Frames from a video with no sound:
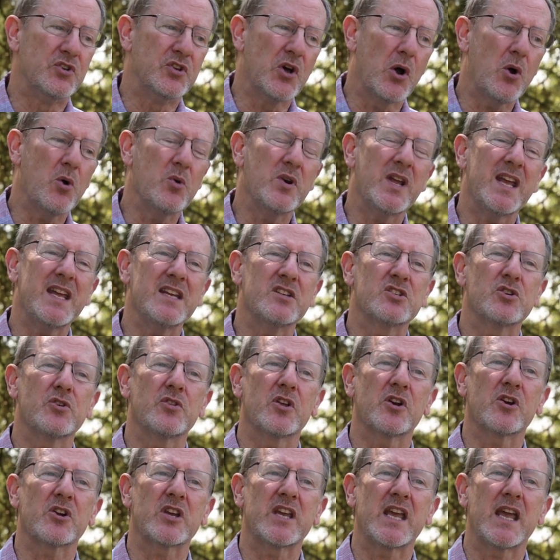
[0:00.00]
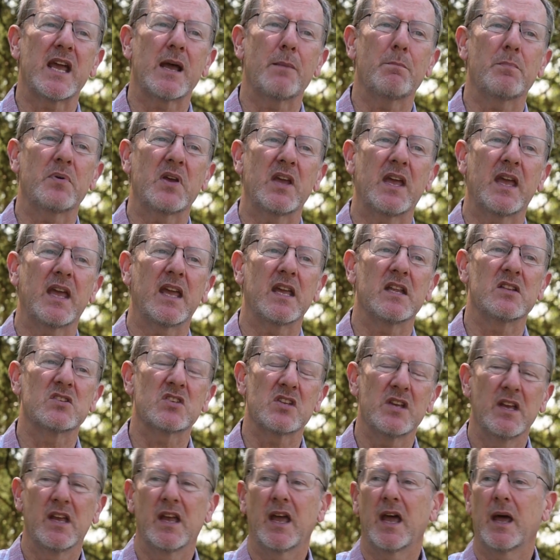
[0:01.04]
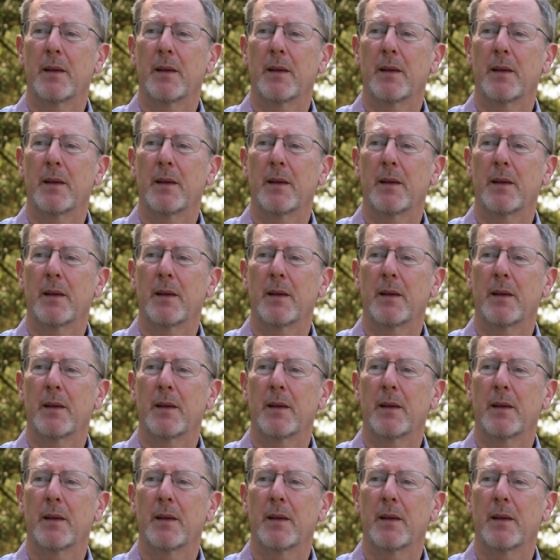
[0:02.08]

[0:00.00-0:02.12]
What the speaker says: donate to their campaigns,